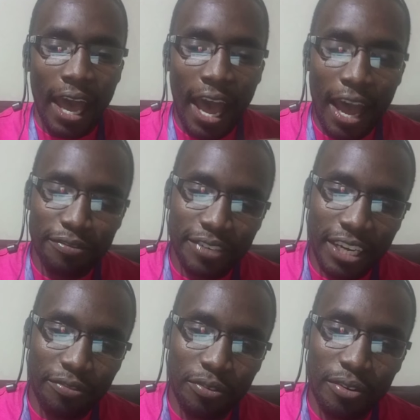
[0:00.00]

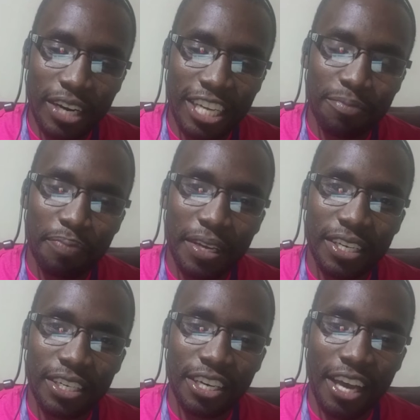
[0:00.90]
After food has
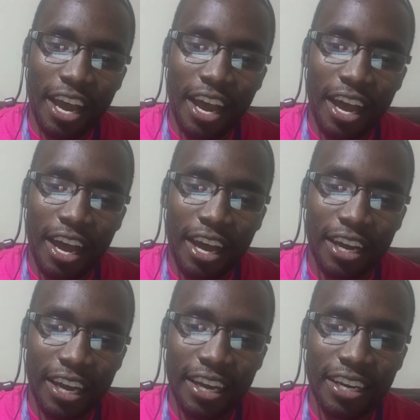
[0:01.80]
been uh,
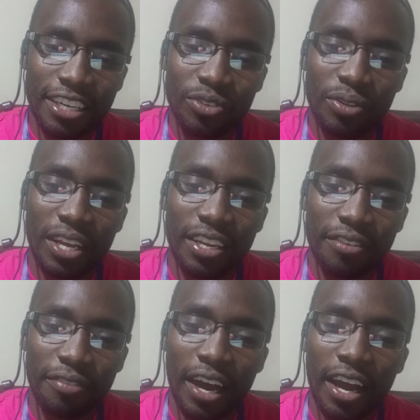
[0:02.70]
carried to the
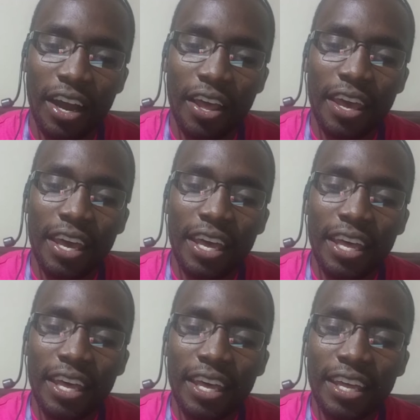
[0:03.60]
liver,
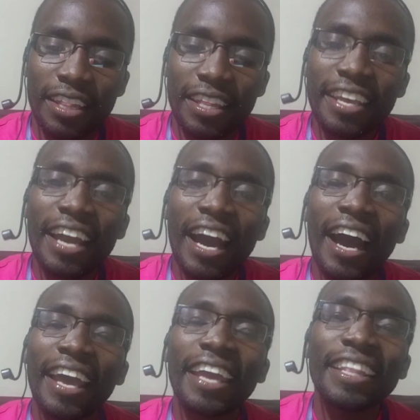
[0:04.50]
they
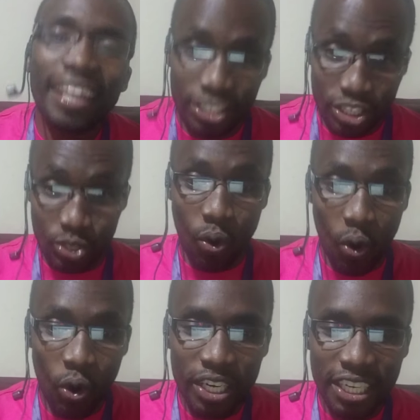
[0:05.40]
are either
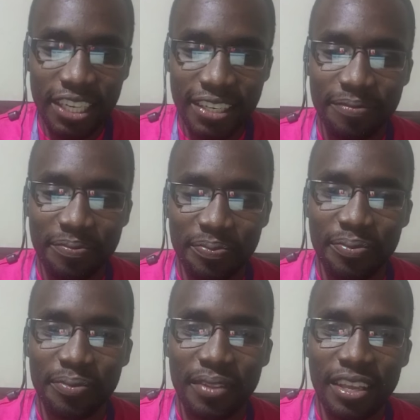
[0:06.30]
stored
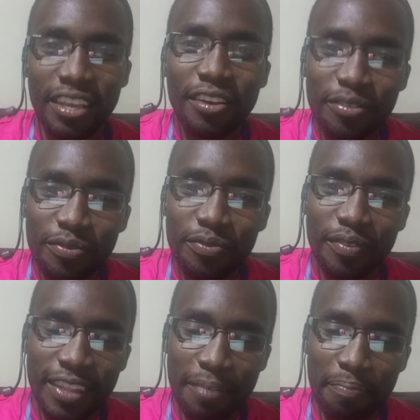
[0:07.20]
if
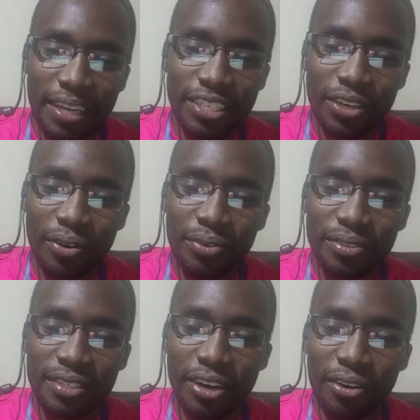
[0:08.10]
the
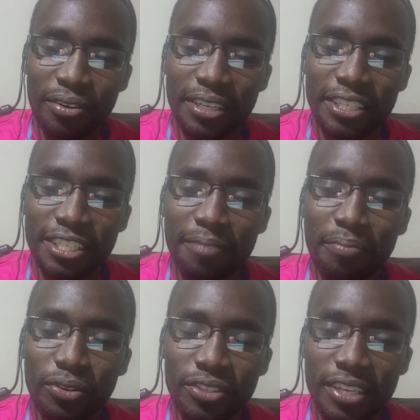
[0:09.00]
particles or the
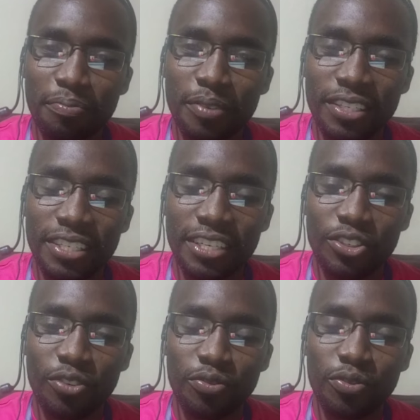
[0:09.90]
simple
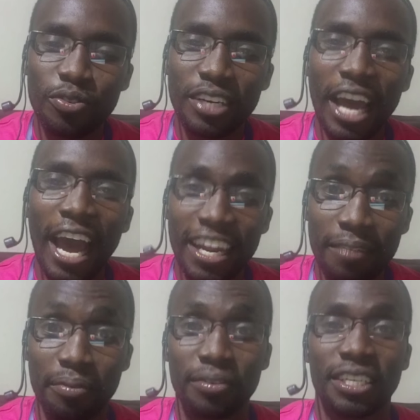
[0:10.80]
substances of food are
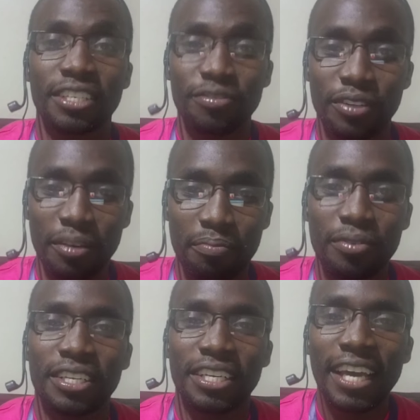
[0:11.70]
important for the
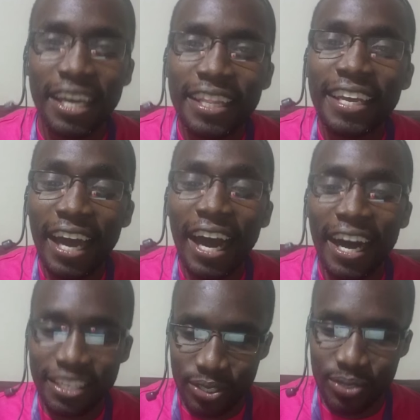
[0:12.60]
body. They
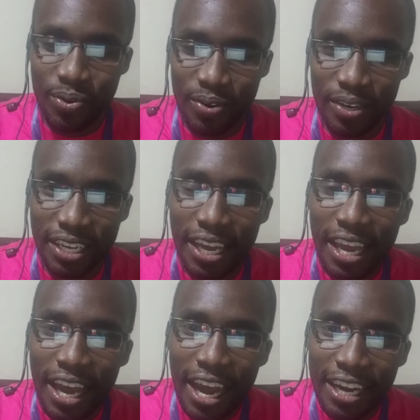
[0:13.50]
are stored
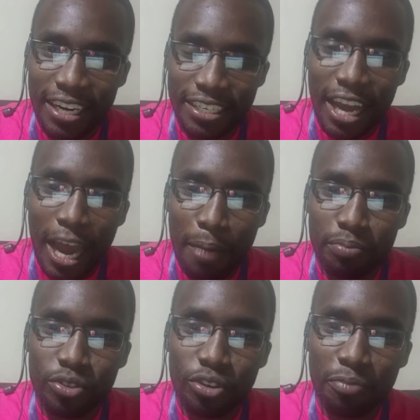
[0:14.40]
and
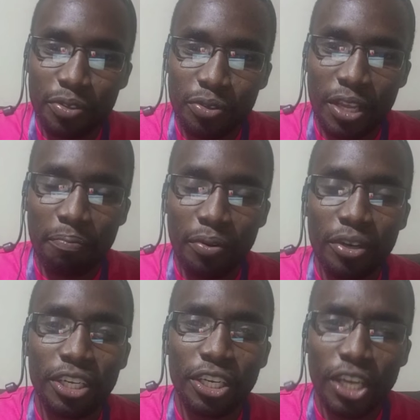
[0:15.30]
absorbed to the
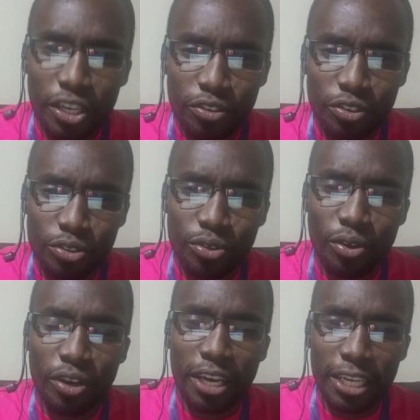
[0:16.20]
body
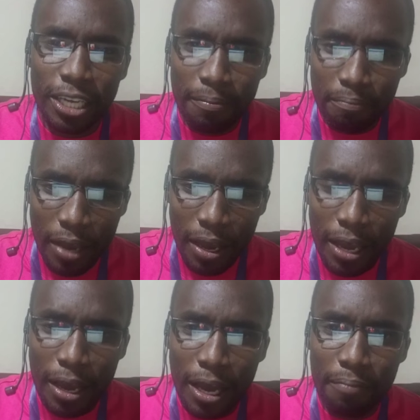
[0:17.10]
uh,
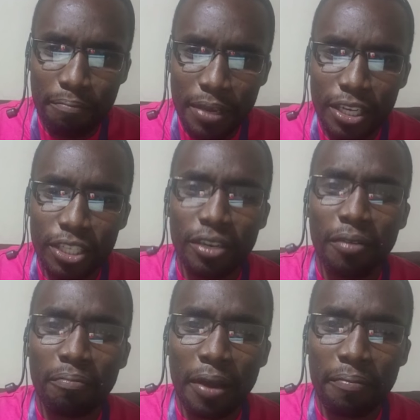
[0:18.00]
uh, bit
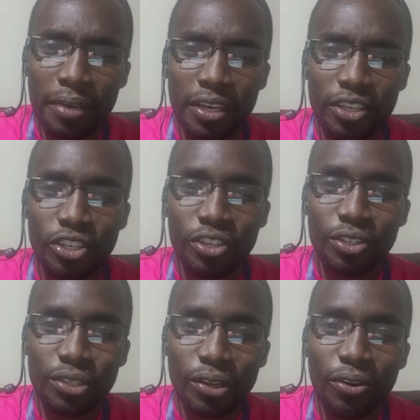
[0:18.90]
by bit,
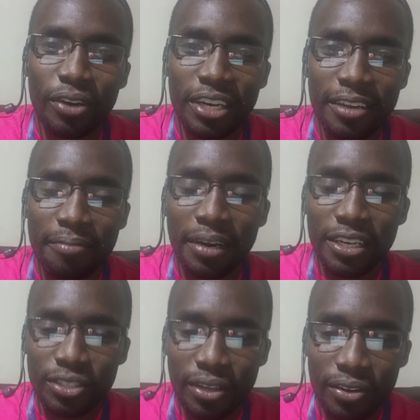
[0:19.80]
slowly by
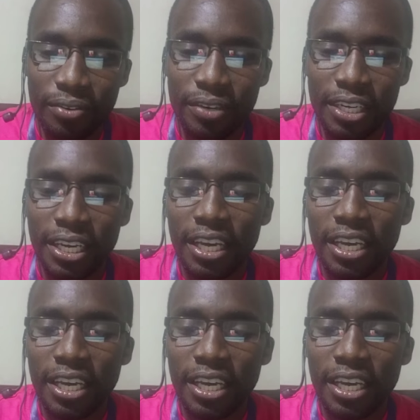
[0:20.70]
slowly.